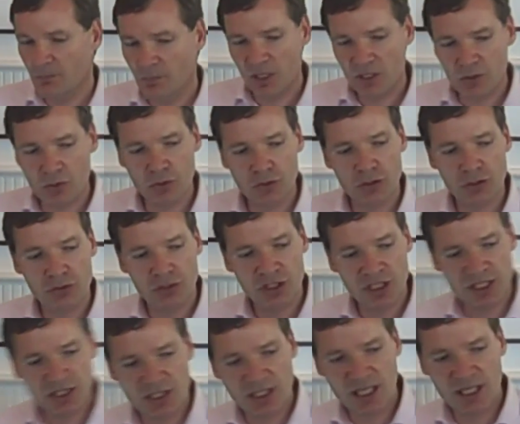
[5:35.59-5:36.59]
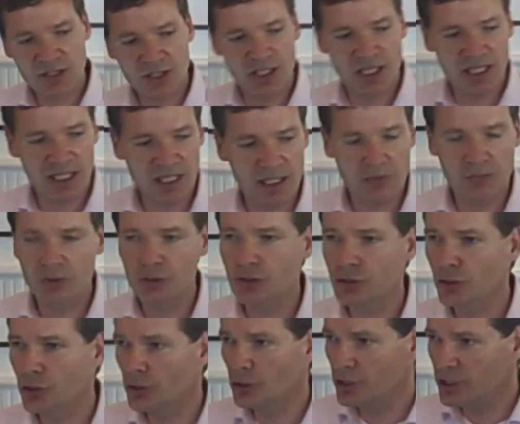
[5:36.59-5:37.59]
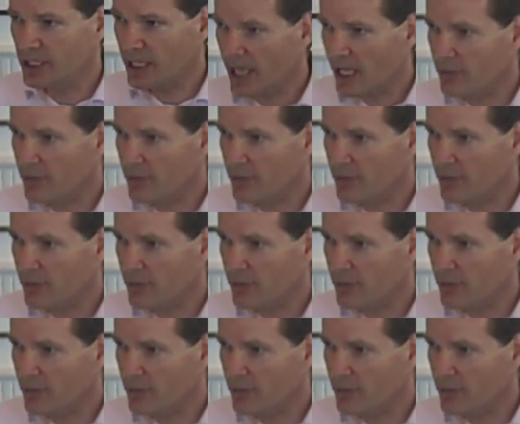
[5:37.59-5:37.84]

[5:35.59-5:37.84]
but also Cessna is getting in return the